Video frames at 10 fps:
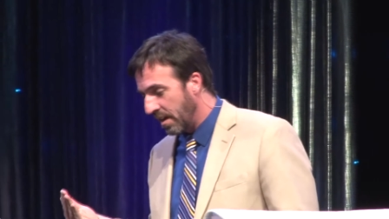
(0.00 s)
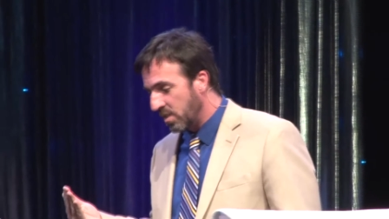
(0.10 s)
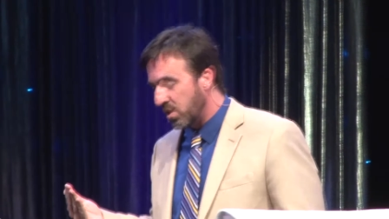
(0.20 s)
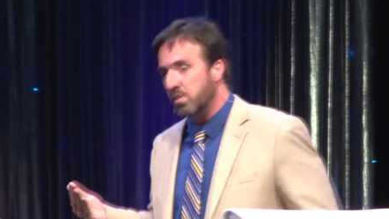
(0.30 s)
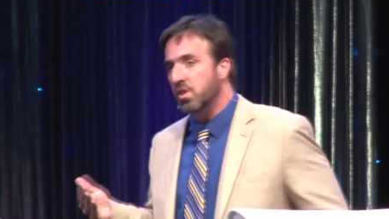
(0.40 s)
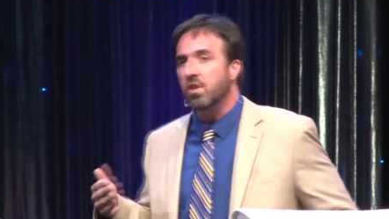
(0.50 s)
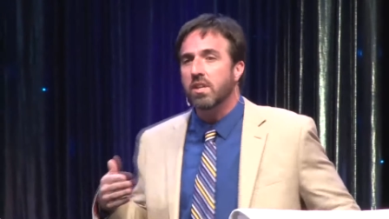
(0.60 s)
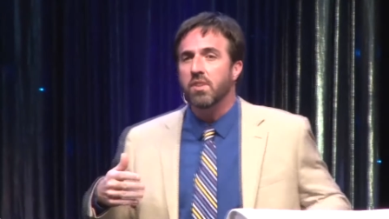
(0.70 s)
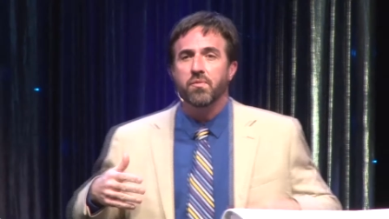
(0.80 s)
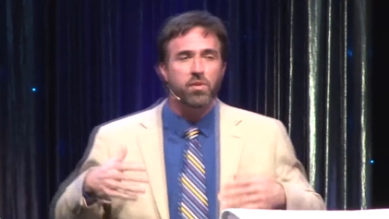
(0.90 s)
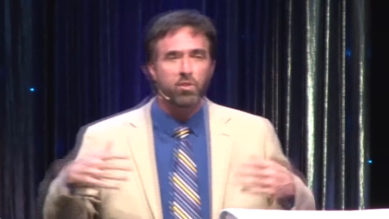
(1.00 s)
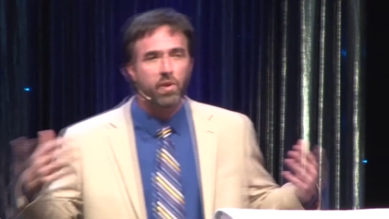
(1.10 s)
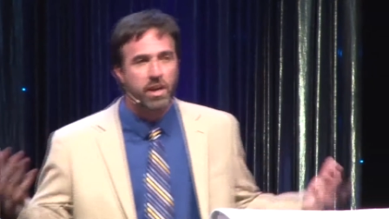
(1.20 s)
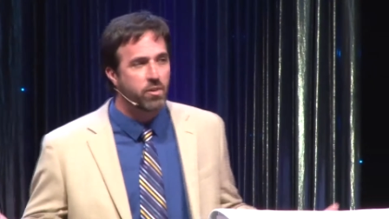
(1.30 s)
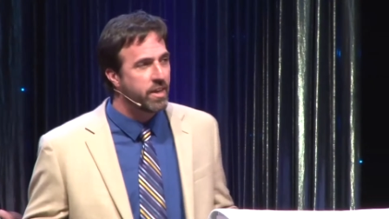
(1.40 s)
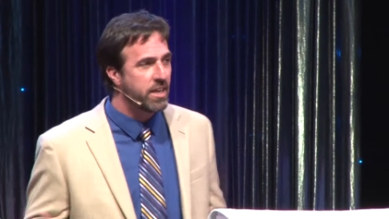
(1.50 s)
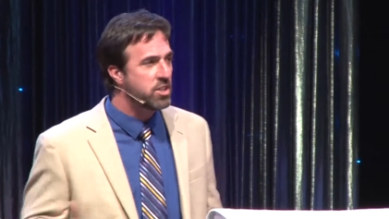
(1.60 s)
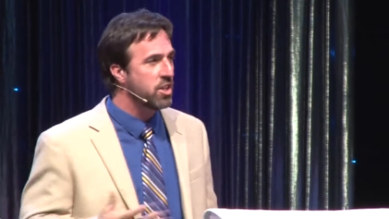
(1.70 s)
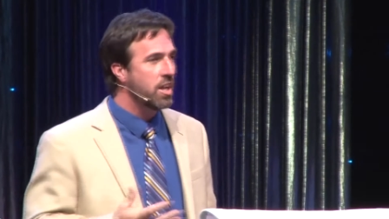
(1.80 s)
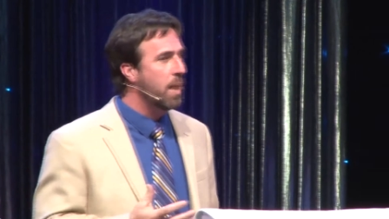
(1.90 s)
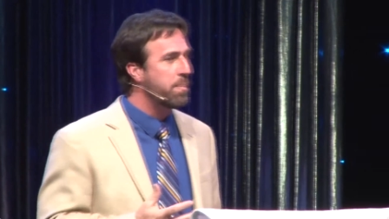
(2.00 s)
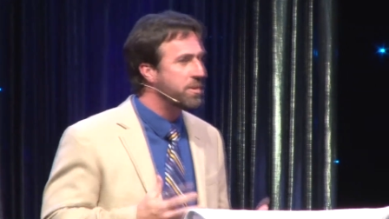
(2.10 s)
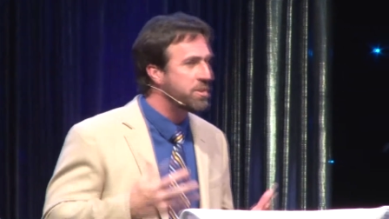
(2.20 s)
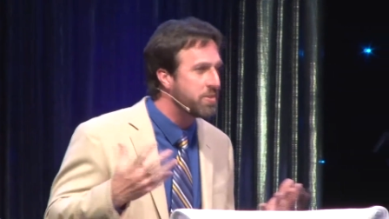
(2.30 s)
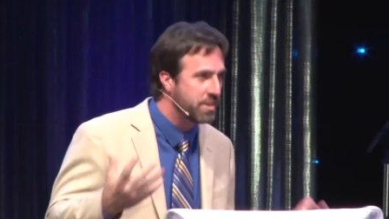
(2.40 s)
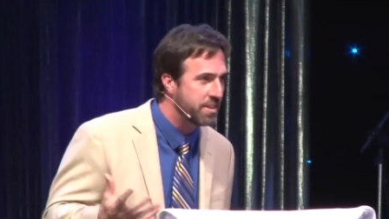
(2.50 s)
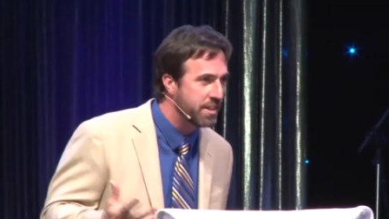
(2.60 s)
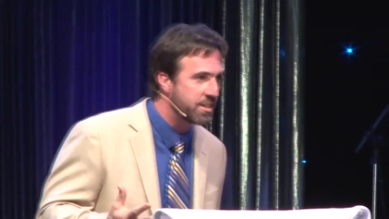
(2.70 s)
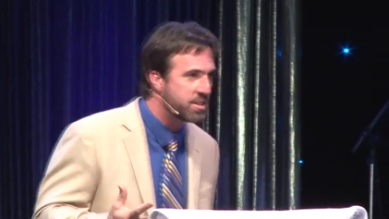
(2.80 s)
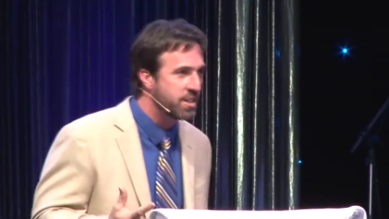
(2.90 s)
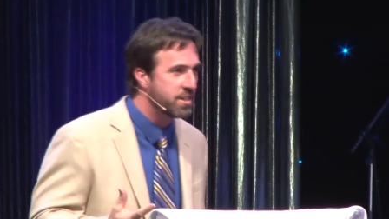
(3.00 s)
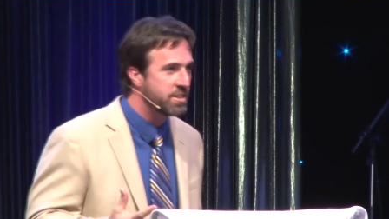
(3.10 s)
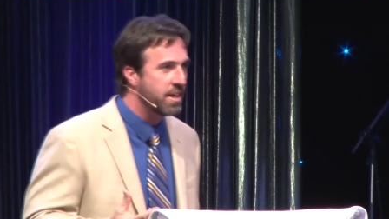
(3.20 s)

so I was looking for recreational opportunities because